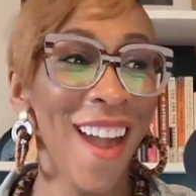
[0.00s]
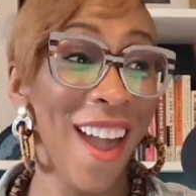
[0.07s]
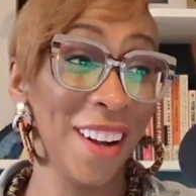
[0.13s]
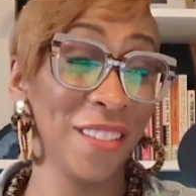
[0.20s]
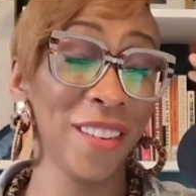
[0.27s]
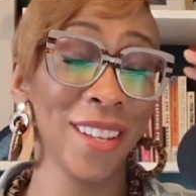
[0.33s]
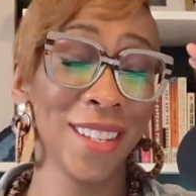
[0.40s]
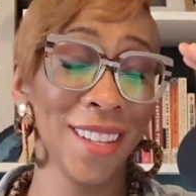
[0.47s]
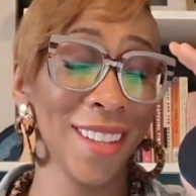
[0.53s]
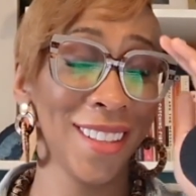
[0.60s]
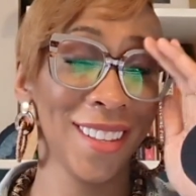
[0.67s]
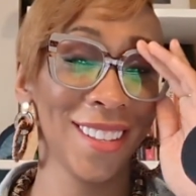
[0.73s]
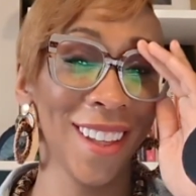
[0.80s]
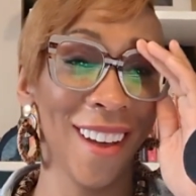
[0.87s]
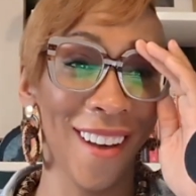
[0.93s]
And we see
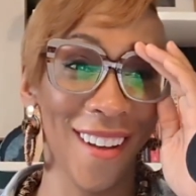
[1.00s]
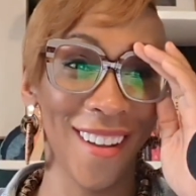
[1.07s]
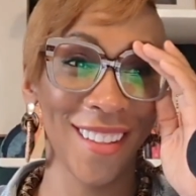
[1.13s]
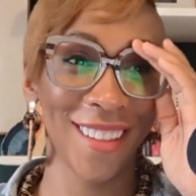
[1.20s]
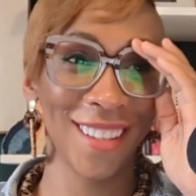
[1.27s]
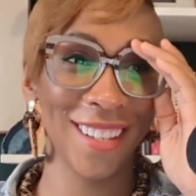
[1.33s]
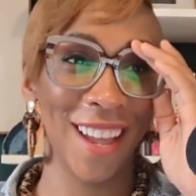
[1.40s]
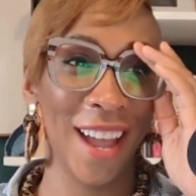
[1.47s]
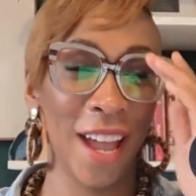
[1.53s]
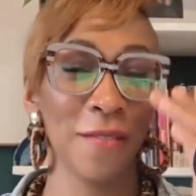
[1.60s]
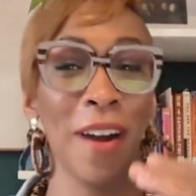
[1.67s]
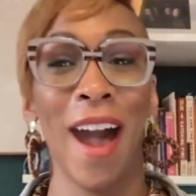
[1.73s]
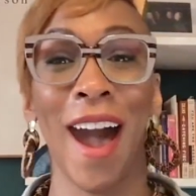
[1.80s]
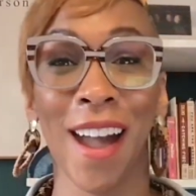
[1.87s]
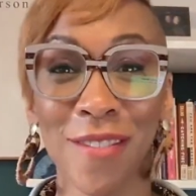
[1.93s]
this all the
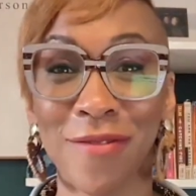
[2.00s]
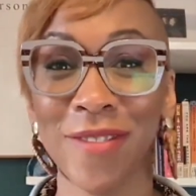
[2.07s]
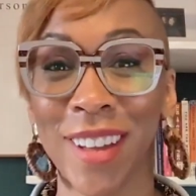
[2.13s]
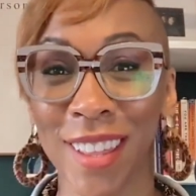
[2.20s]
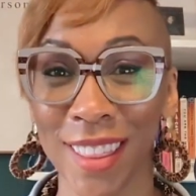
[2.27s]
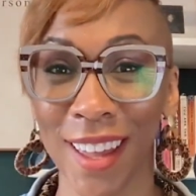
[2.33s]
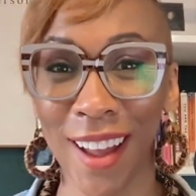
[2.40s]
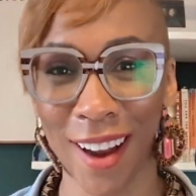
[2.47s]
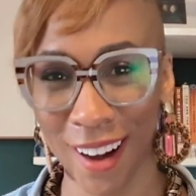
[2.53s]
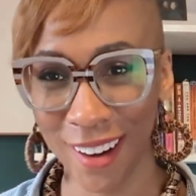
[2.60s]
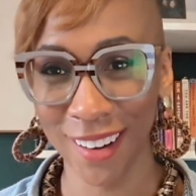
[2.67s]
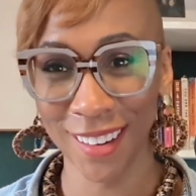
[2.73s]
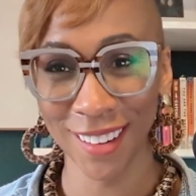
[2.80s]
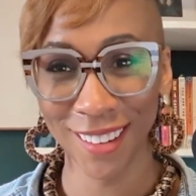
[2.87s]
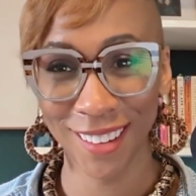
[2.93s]
time. I've been there.